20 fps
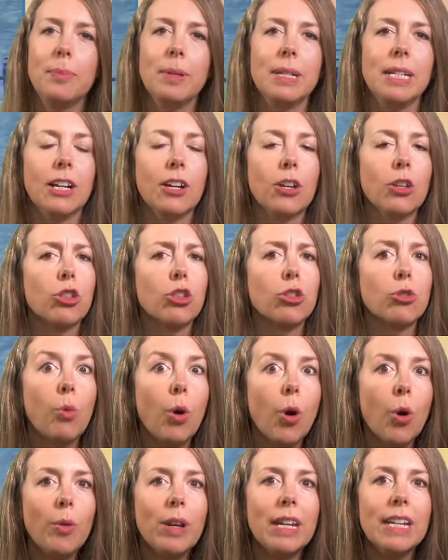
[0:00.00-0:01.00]
being
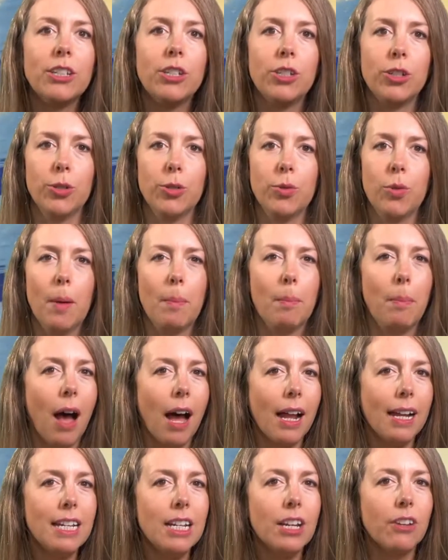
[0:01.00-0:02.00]
thrown into a
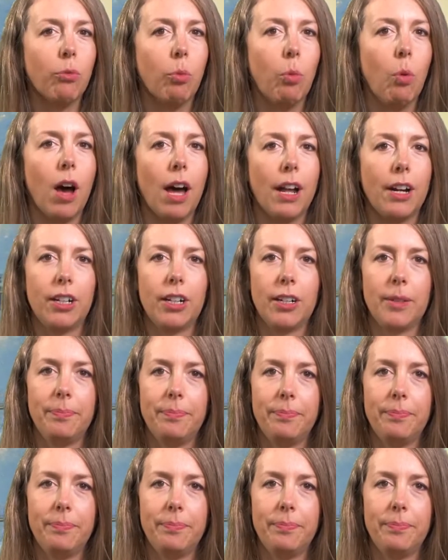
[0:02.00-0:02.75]
body of water.